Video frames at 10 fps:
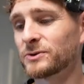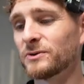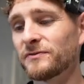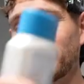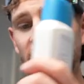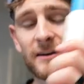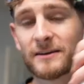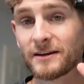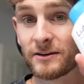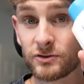So if they
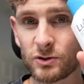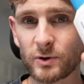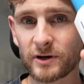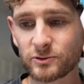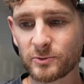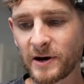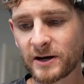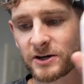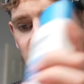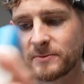do want to do a
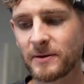partnership,